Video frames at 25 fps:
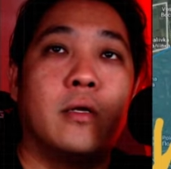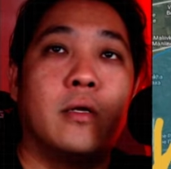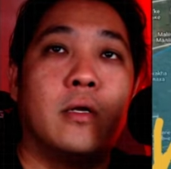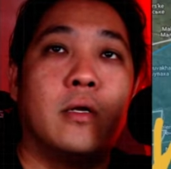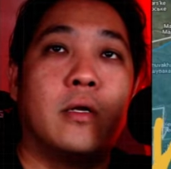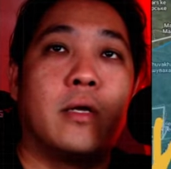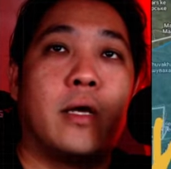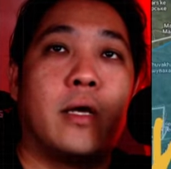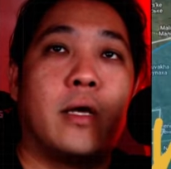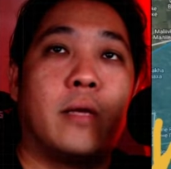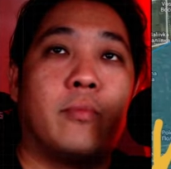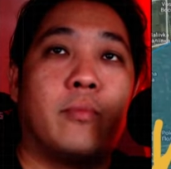
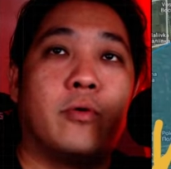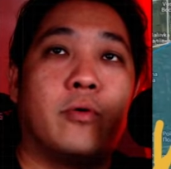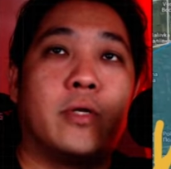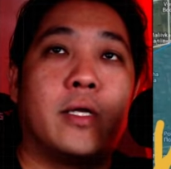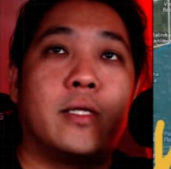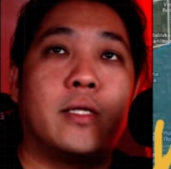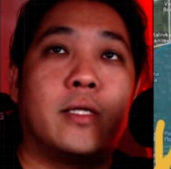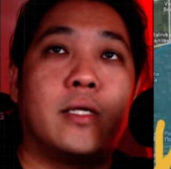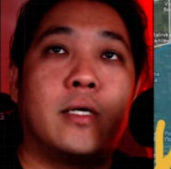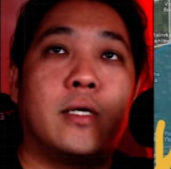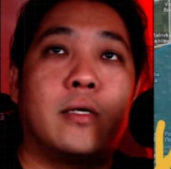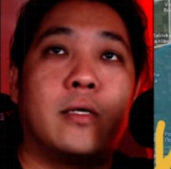At
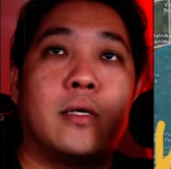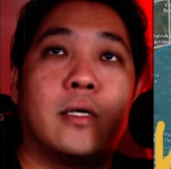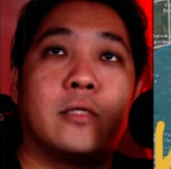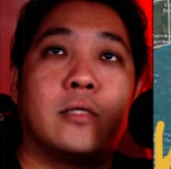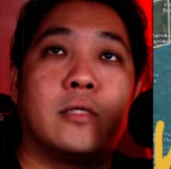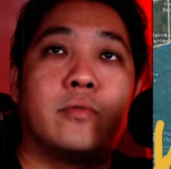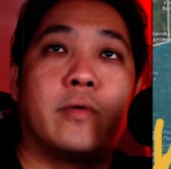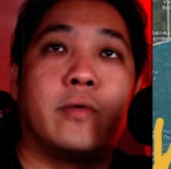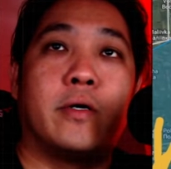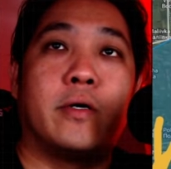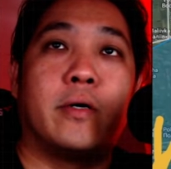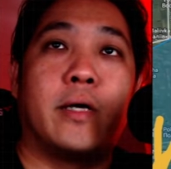Boyeda,
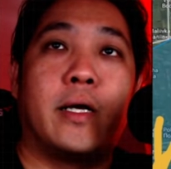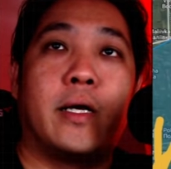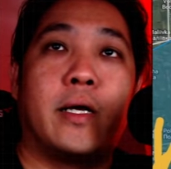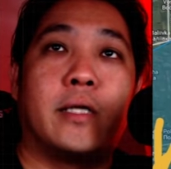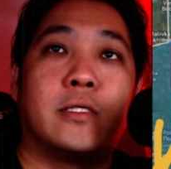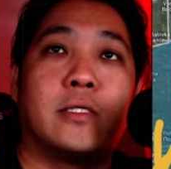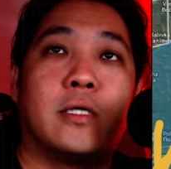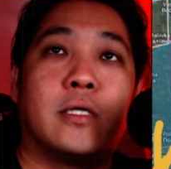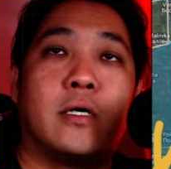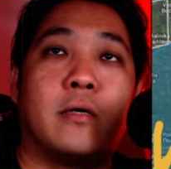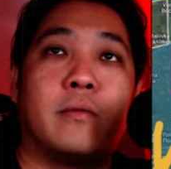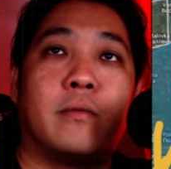as well
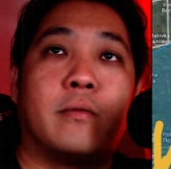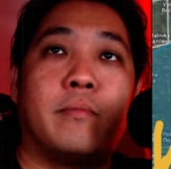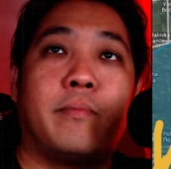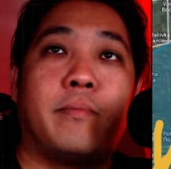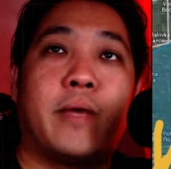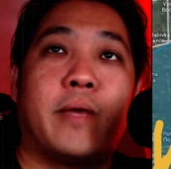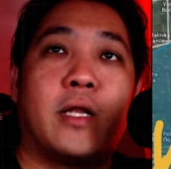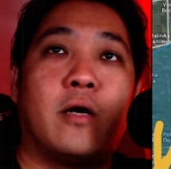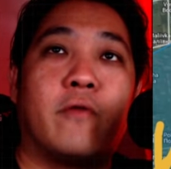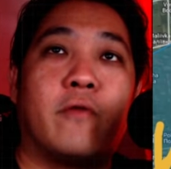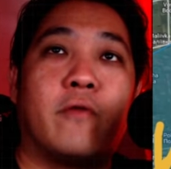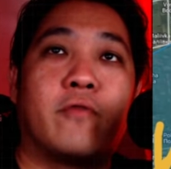as a
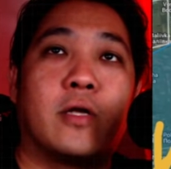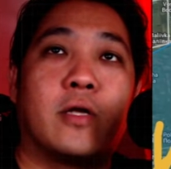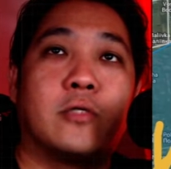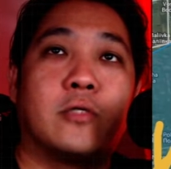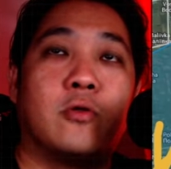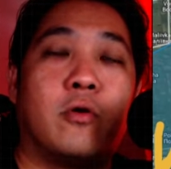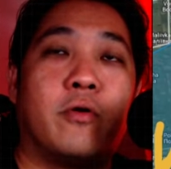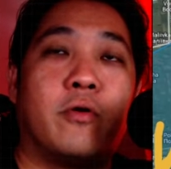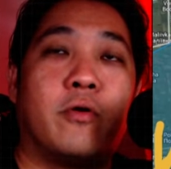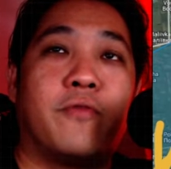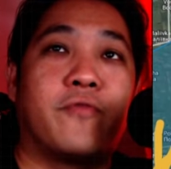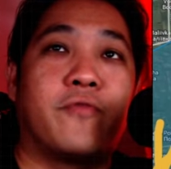battle of
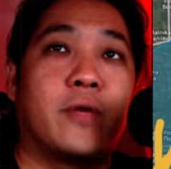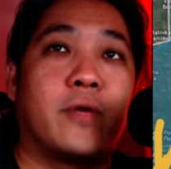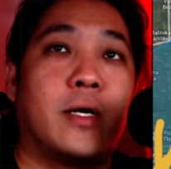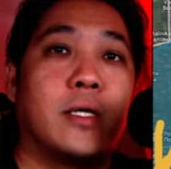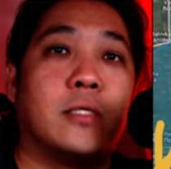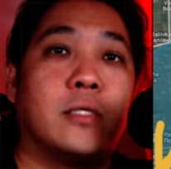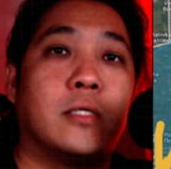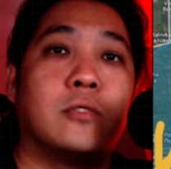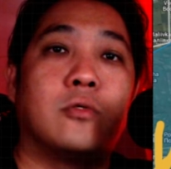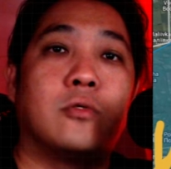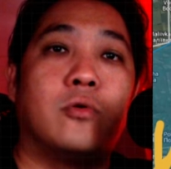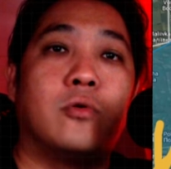Krasnohorivka
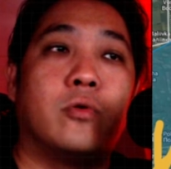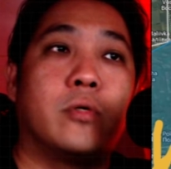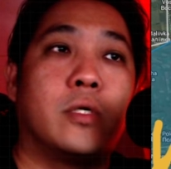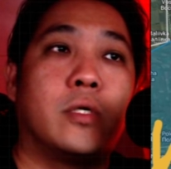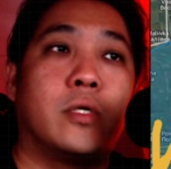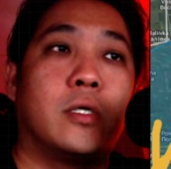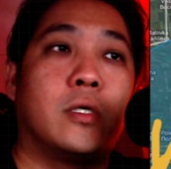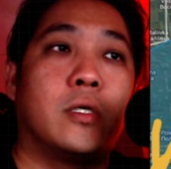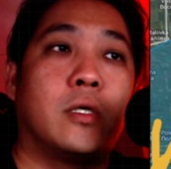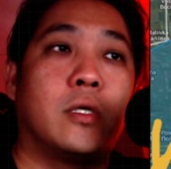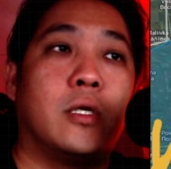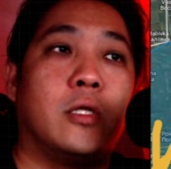is
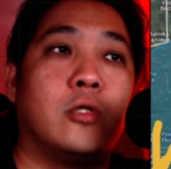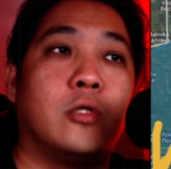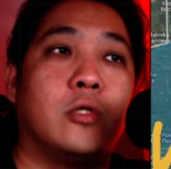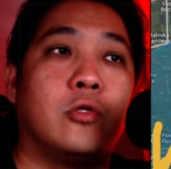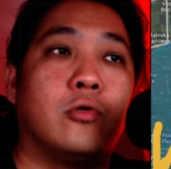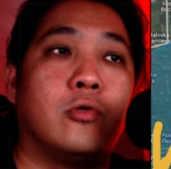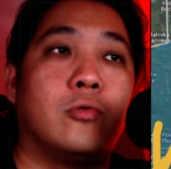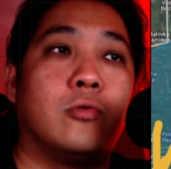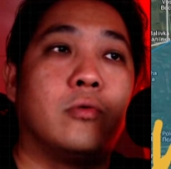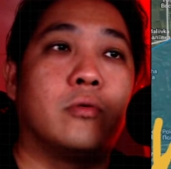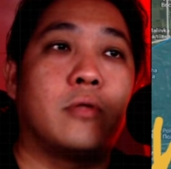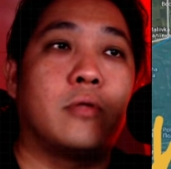going
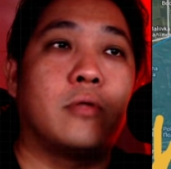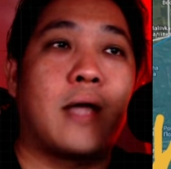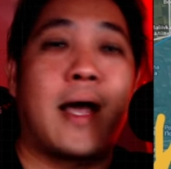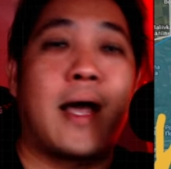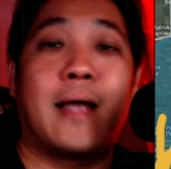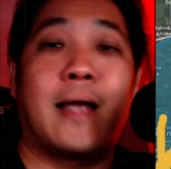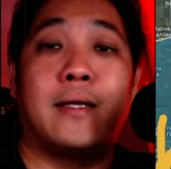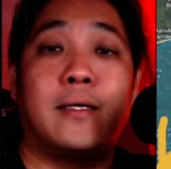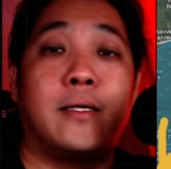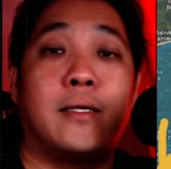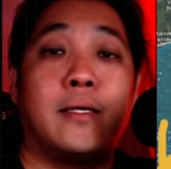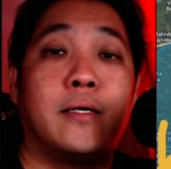into
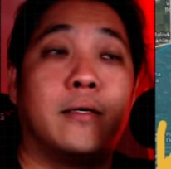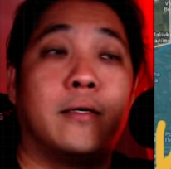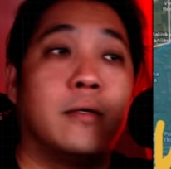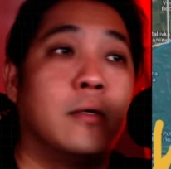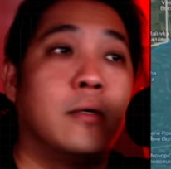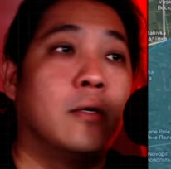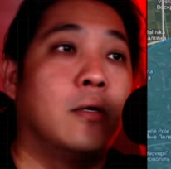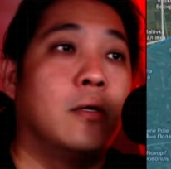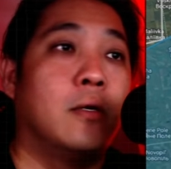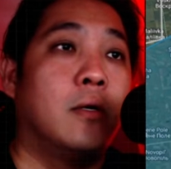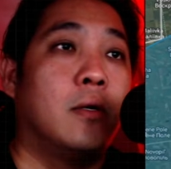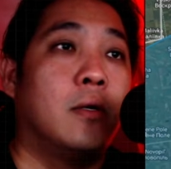high gear.
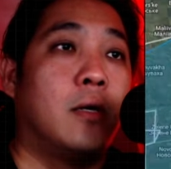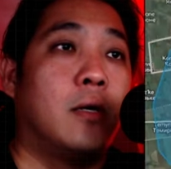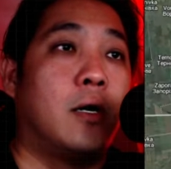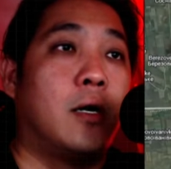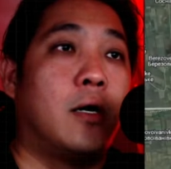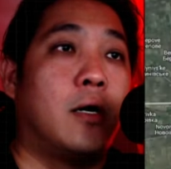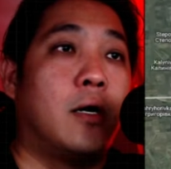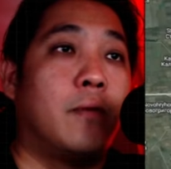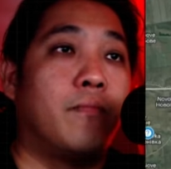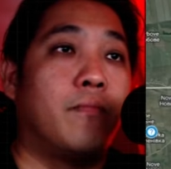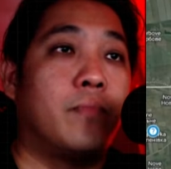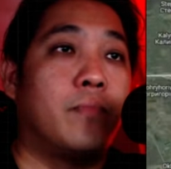
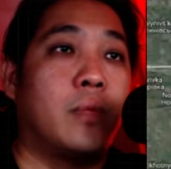On